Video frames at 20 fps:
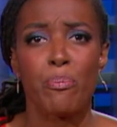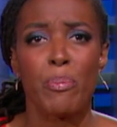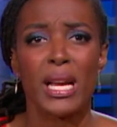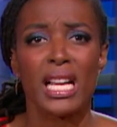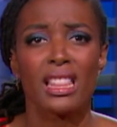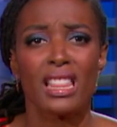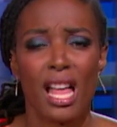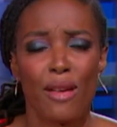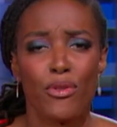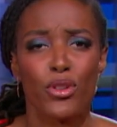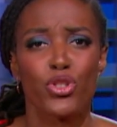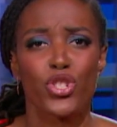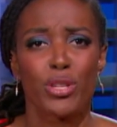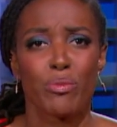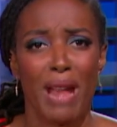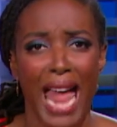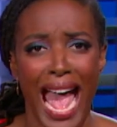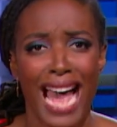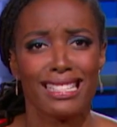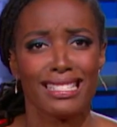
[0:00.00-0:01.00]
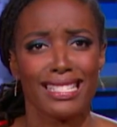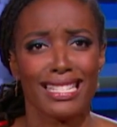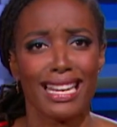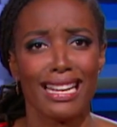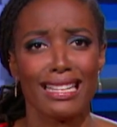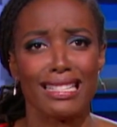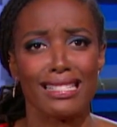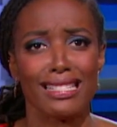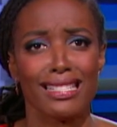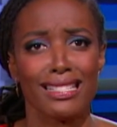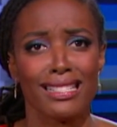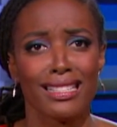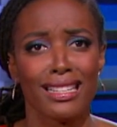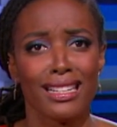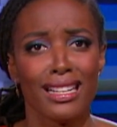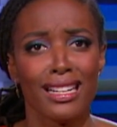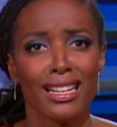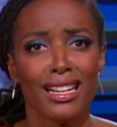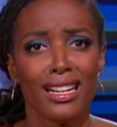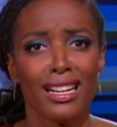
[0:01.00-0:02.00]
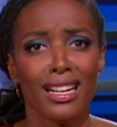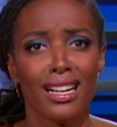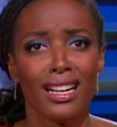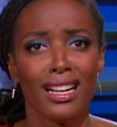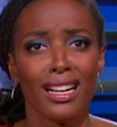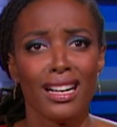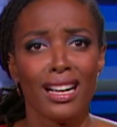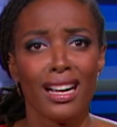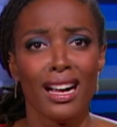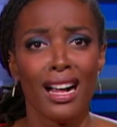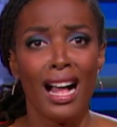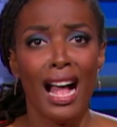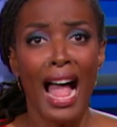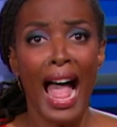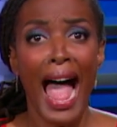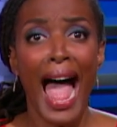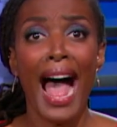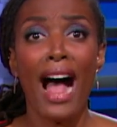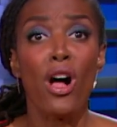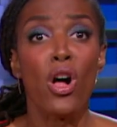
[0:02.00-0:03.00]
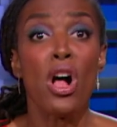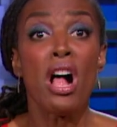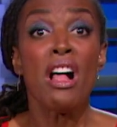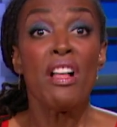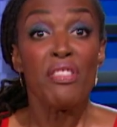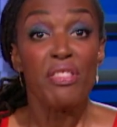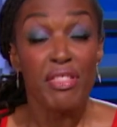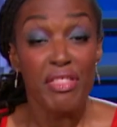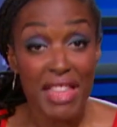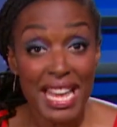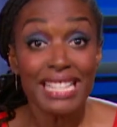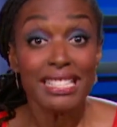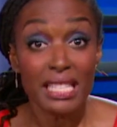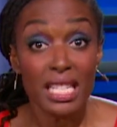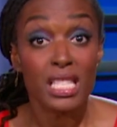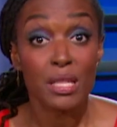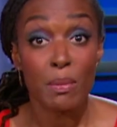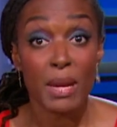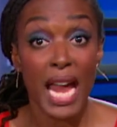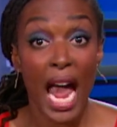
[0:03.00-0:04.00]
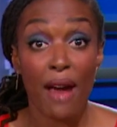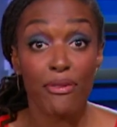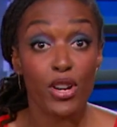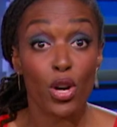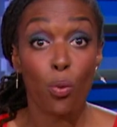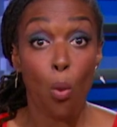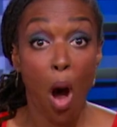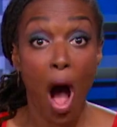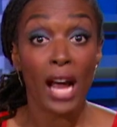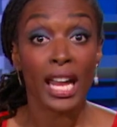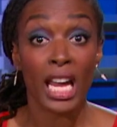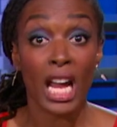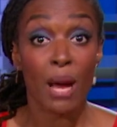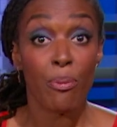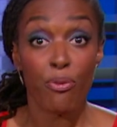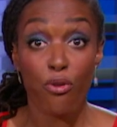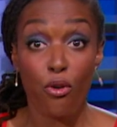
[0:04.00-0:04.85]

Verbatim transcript: Olympic level gymnastics? Hell, this is me after walking up